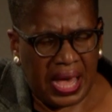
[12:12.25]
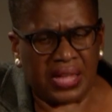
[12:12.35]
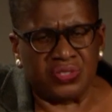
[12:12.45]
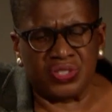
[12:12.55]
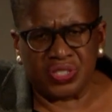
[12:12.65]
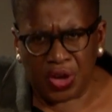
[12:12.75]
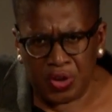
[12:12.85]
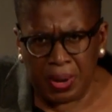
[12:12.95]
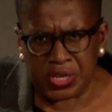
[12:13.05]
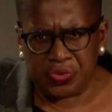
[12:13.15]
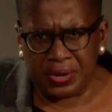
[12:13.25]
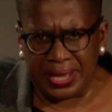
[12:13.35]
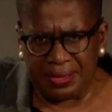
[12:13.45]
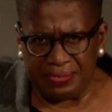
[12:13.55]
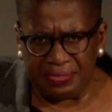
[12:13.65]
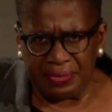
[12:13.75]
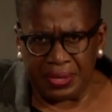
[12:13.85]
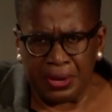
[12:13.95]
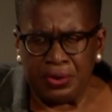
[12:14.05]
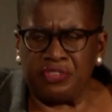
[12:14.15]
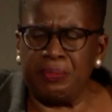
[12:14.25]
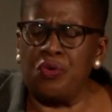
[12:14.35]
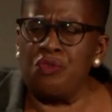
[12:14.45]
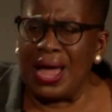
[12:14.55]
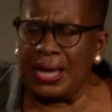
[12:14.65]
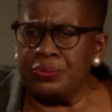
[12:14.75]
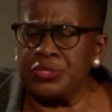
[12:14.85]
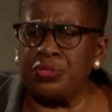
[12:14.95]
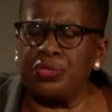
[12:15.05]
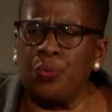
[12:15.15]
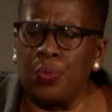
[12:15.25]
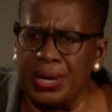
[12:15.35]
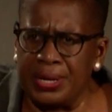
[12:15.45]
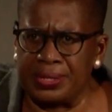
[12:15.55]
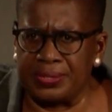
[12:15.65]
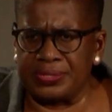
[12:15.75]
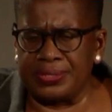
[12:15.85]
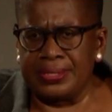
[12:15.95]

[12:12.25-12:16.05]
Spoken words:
and so much relief from around the world.